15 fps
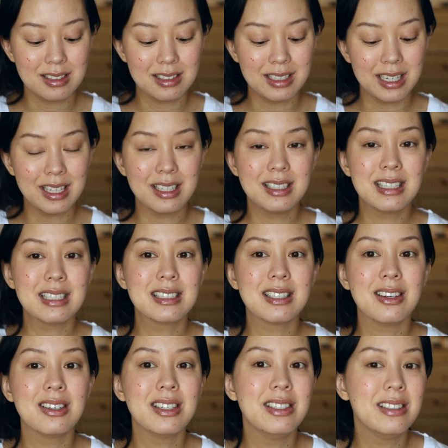Like that's
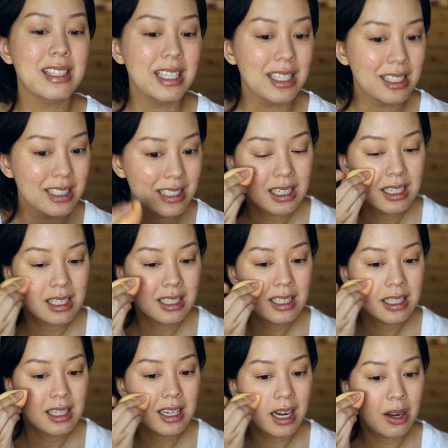all you need.
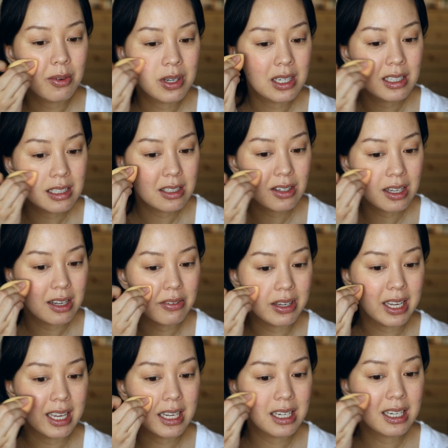I went a little
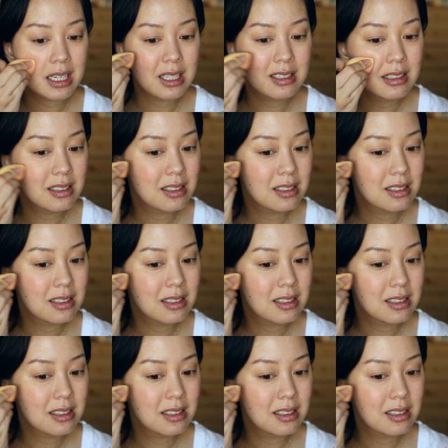heavy-handed.